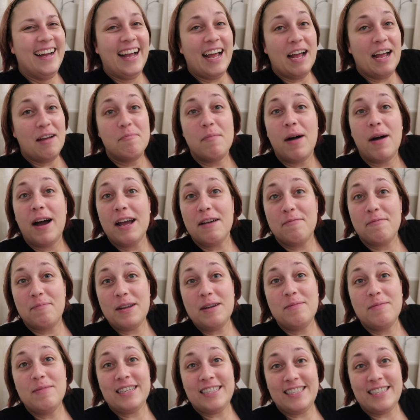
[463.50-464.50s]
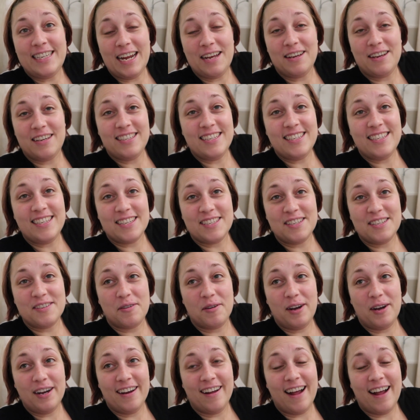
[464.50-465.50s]
it might have been a mistake because he doesn't
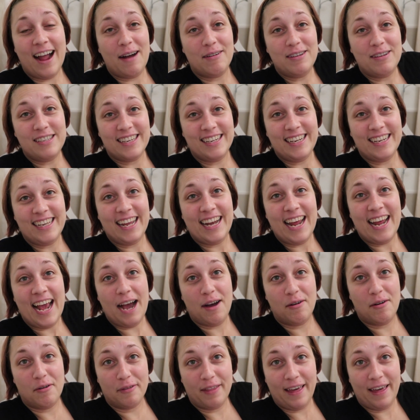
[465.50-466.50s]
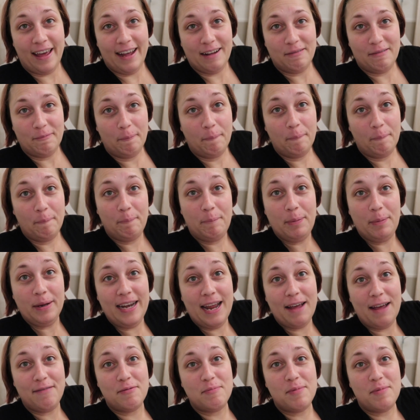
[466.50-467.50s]
quite know how he's going to get it out there. But
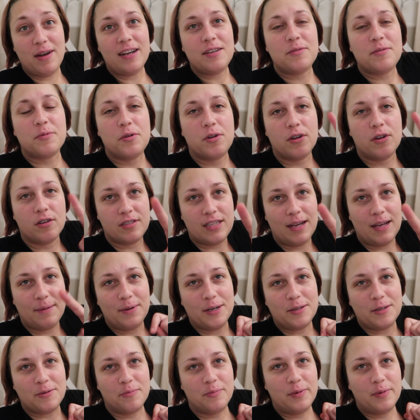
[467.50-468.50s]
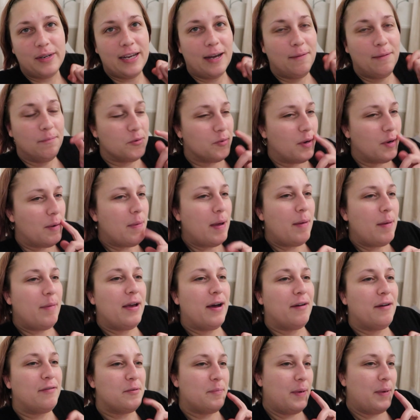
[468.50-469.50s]
never mind, we'll cross that bridge when we come to it. Maybe
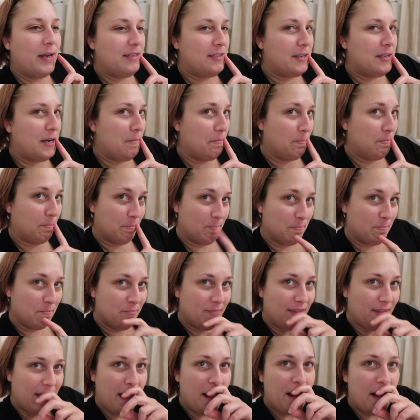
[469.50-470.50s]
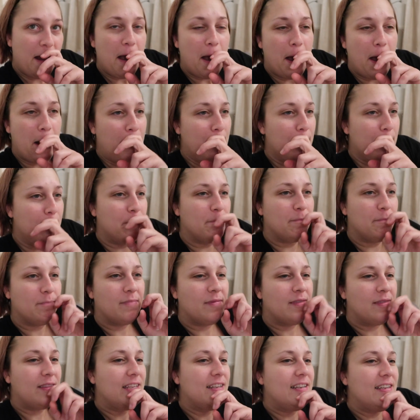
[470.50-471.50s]
after bedtime. Um,
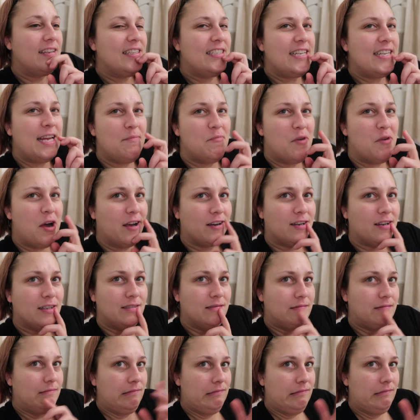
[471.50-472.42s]
teamwork.